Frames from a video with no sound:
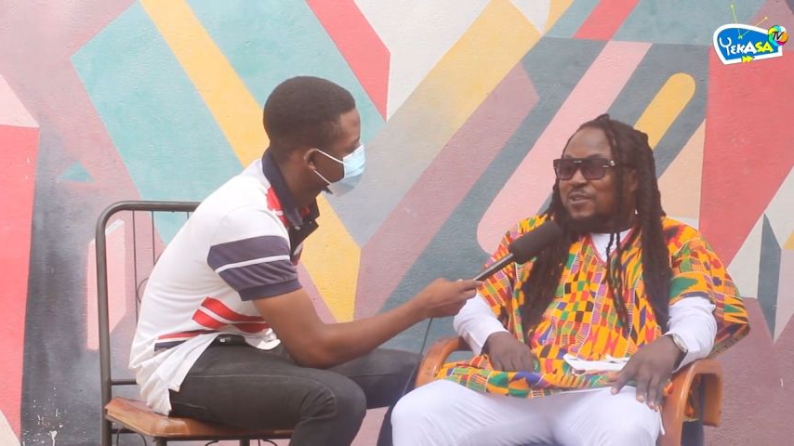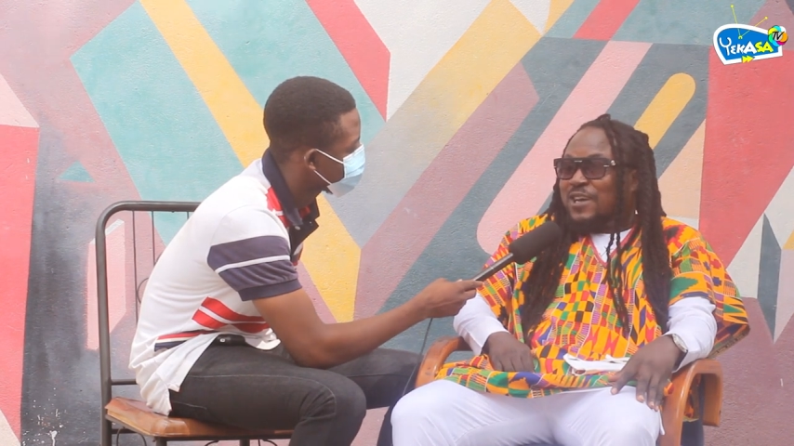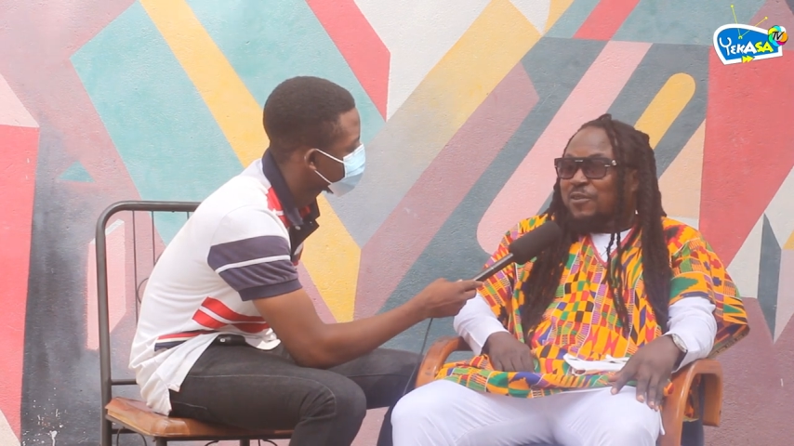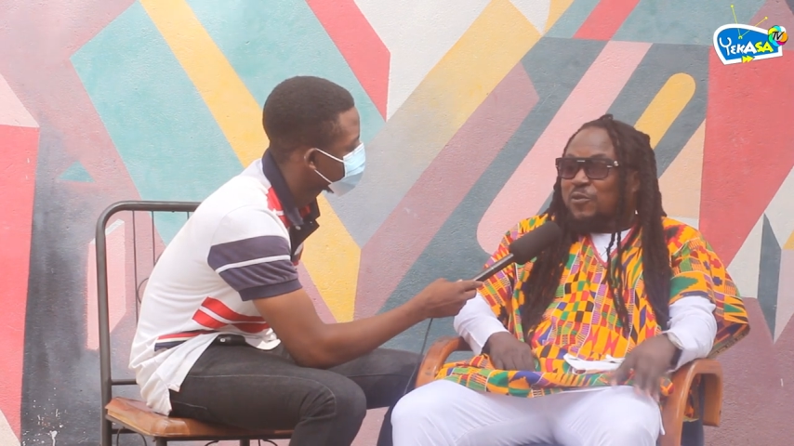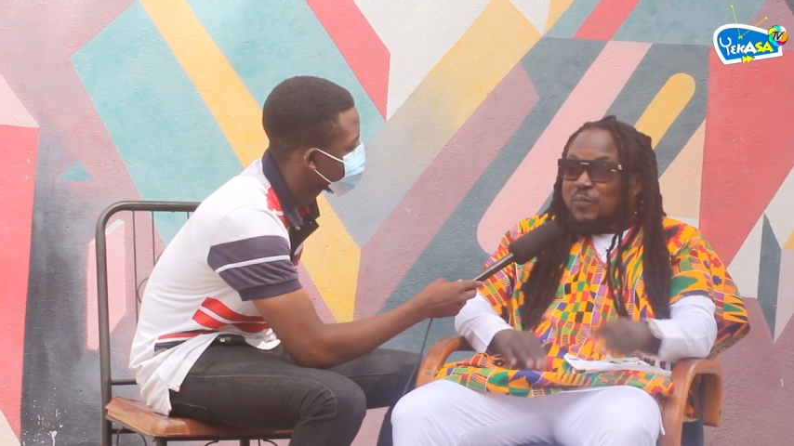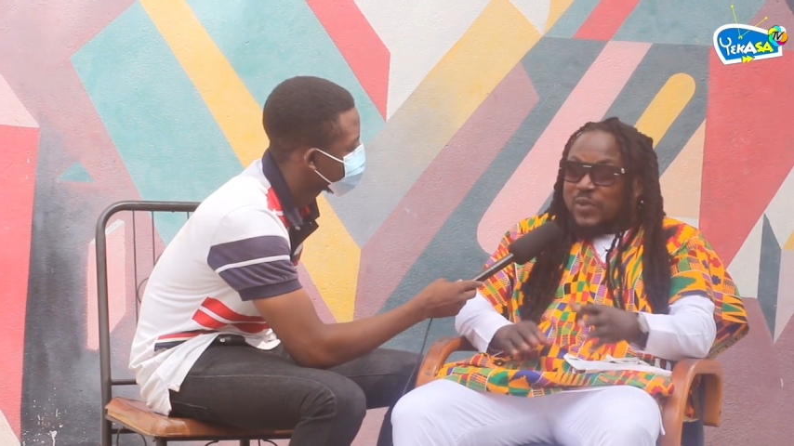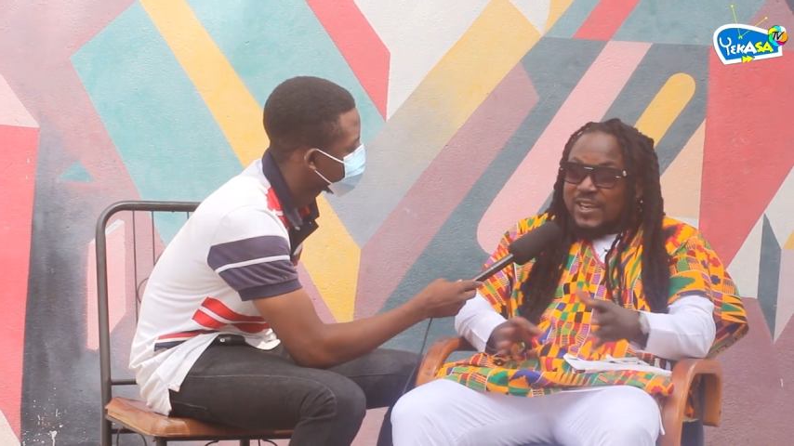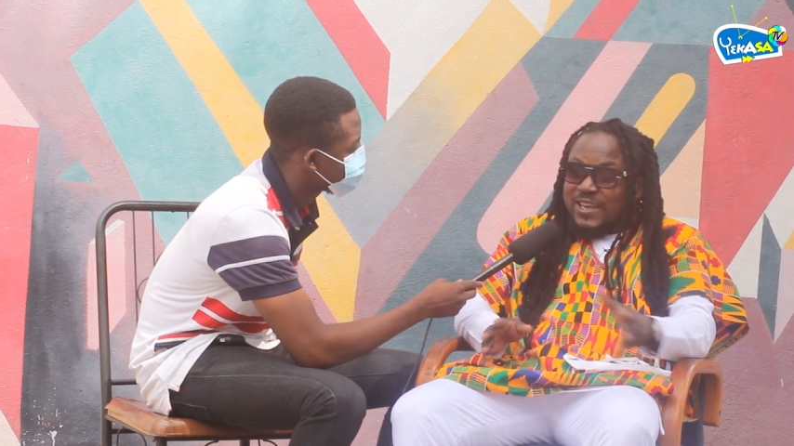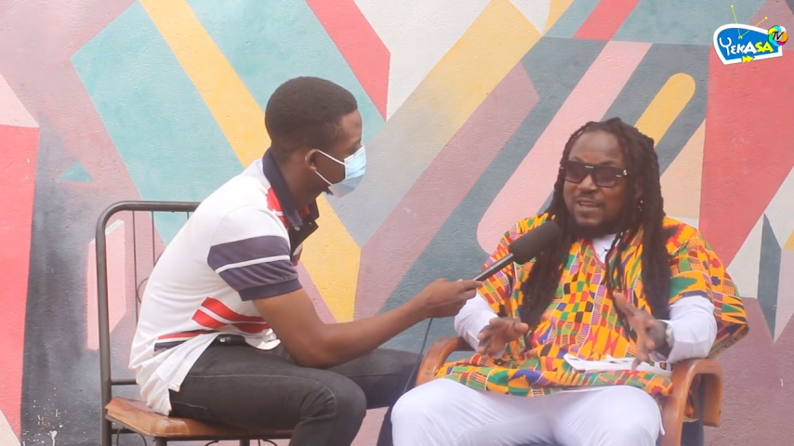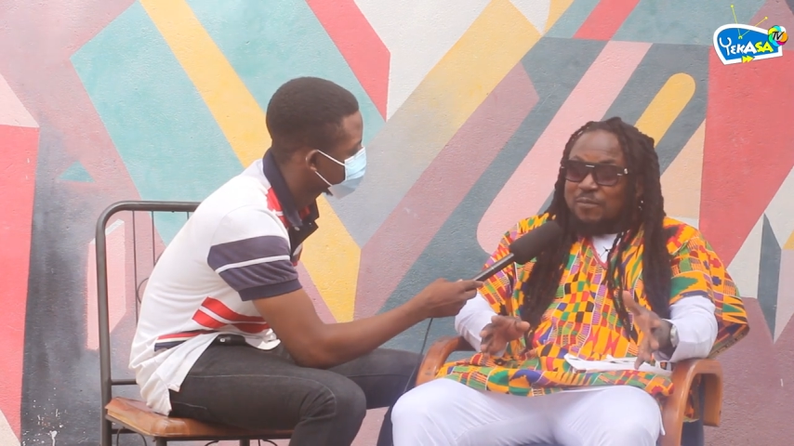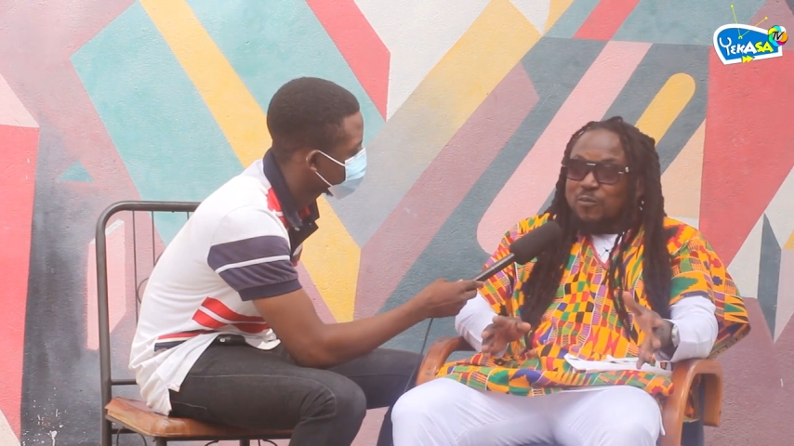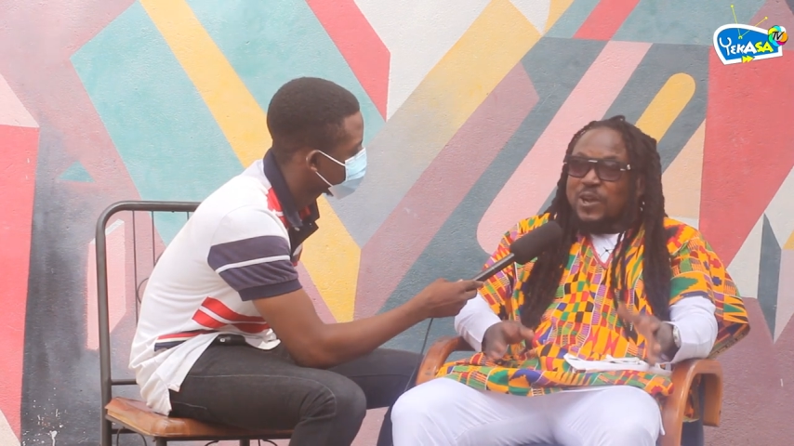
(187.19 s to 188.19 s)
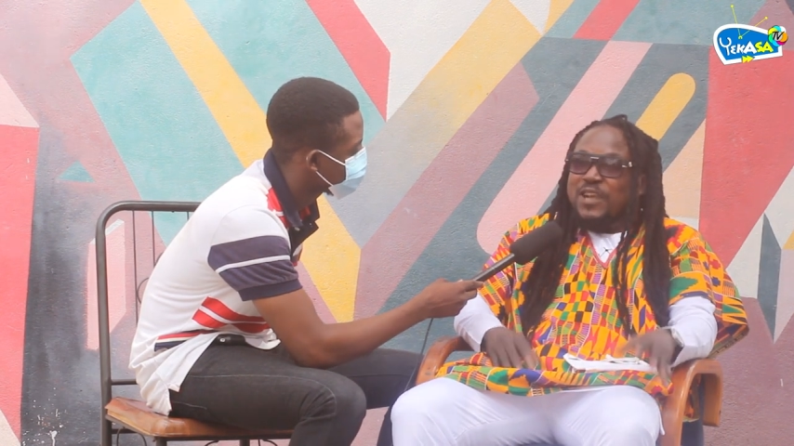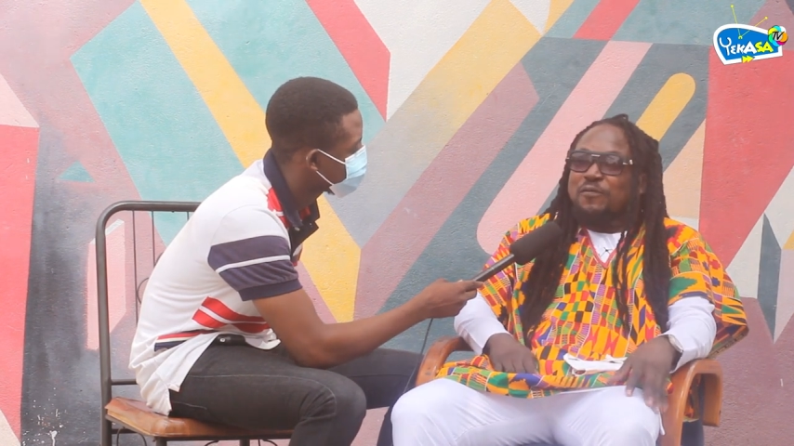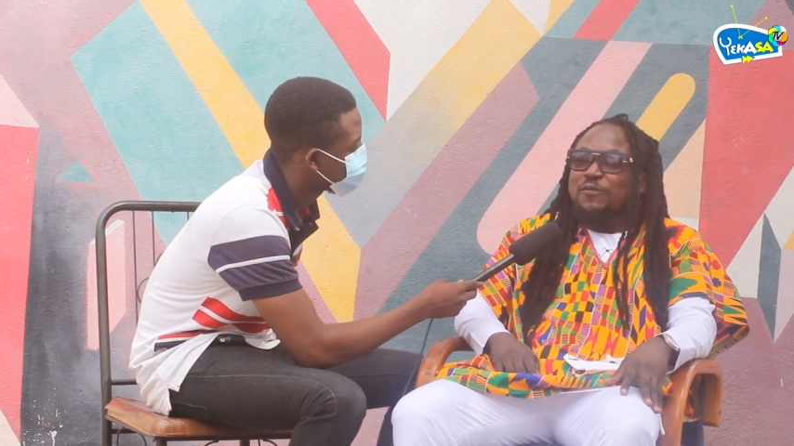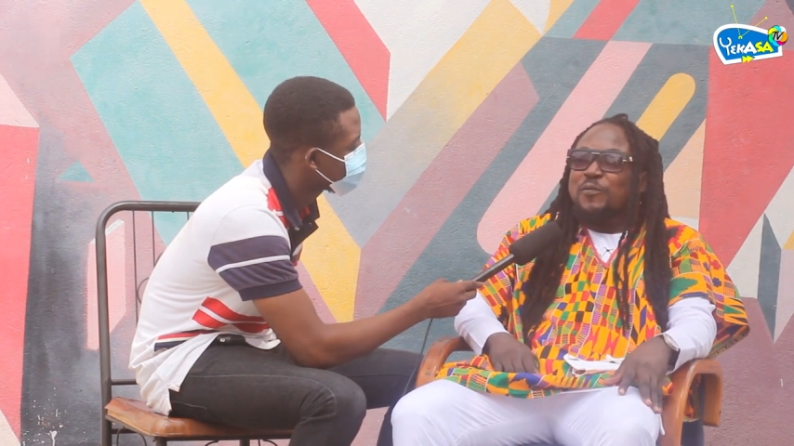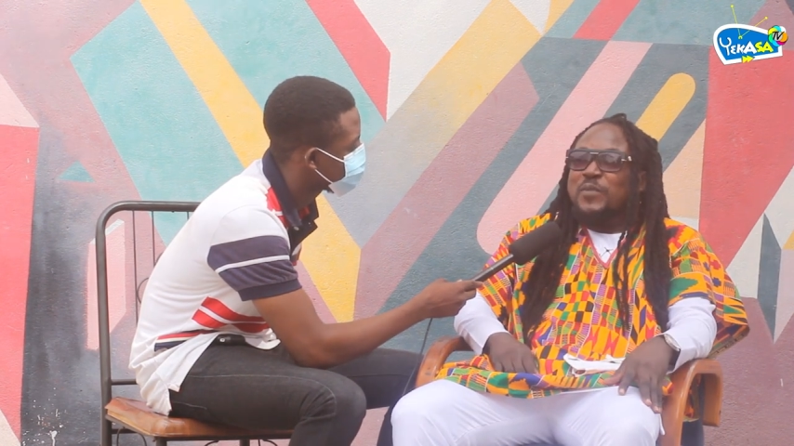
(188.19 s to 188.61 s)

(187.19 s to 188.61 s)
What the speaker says: that opened the way for